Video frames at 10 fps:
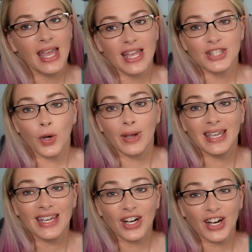So
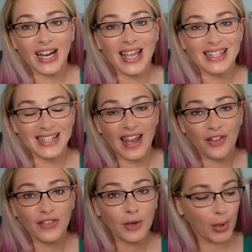here is
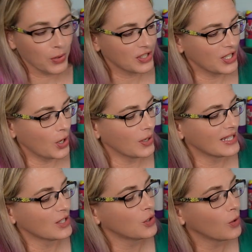another little post-it note. It
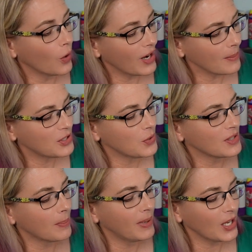says, grown-ups use
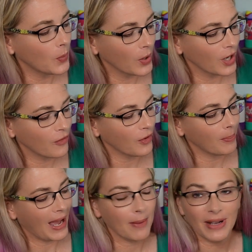a big word for
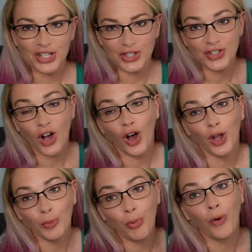bad pictures
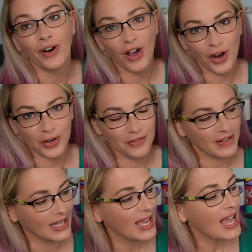called
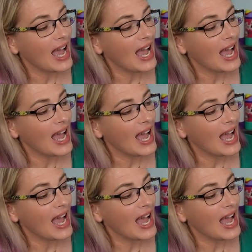pornography.